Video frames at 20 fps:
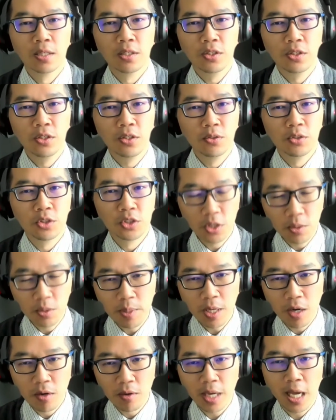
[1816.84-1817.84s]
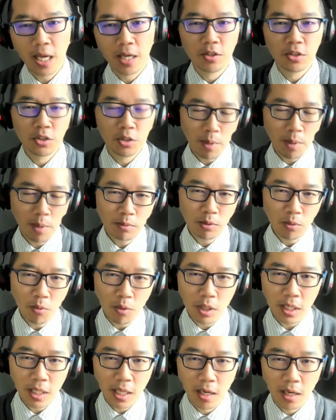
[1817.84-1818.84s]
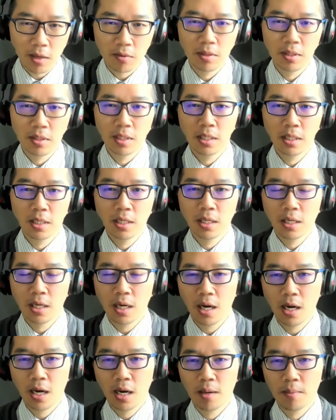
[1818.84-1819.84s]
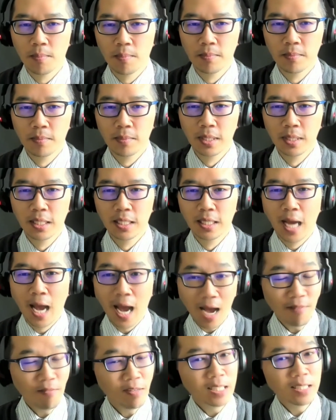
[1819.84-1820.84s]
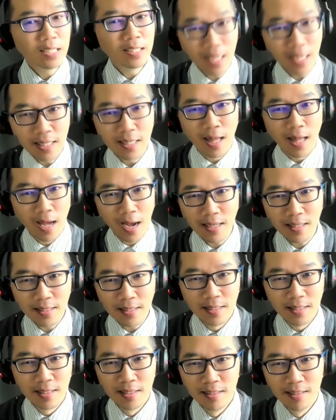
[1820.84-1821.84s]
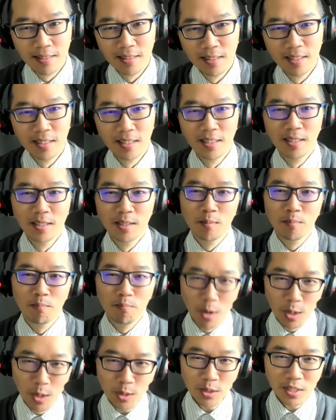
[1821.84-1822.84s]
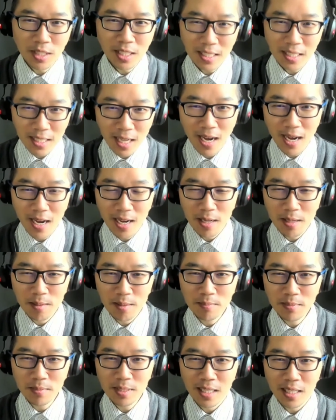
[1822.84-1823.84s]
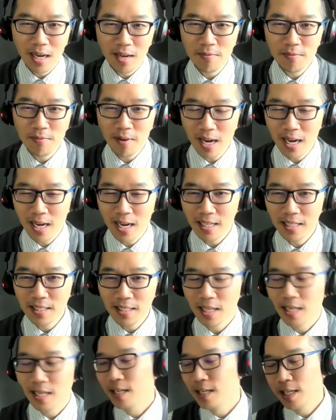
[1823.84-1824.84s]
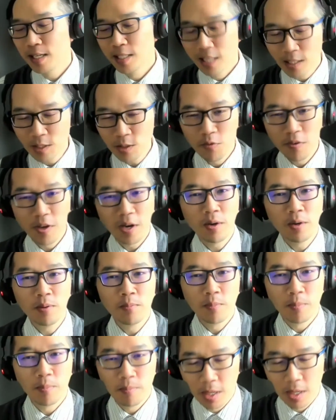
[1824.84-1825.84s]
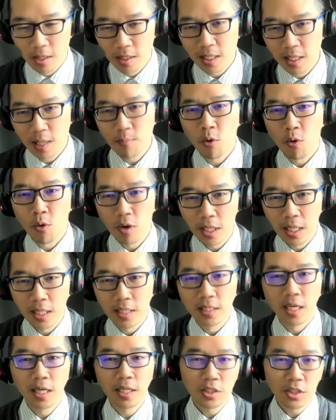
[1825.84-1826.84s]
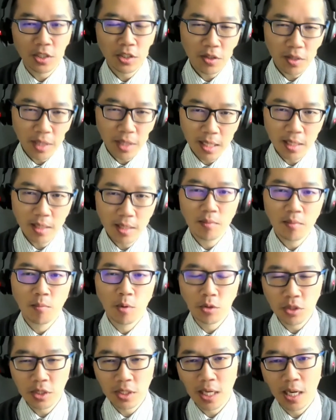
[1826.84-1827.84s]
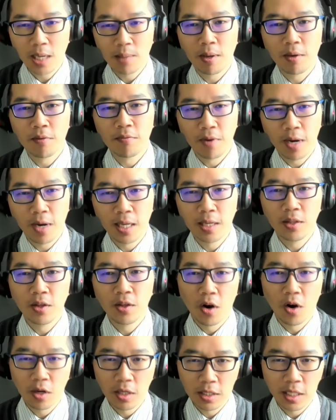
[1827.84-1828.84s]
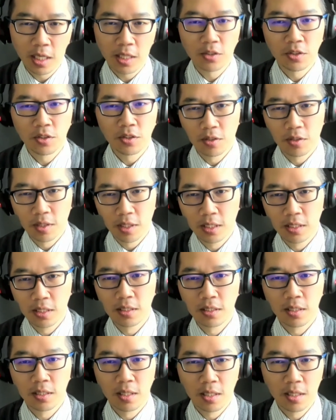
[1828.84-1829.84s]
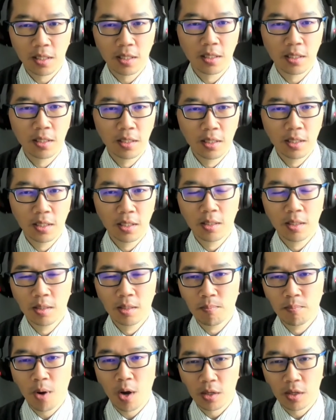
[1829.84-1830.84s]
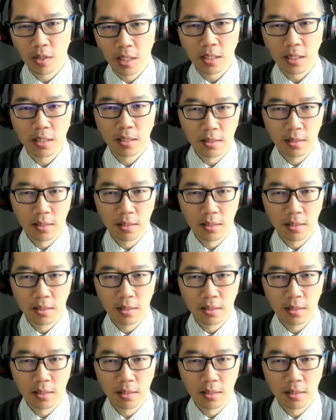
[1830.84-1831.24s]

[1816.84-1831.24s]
you should be okay. You should be able to work it out. Having said that, most of the times I find, and it does vary on the type of organization you're in, most of the time I find the architecture is the bottleneck,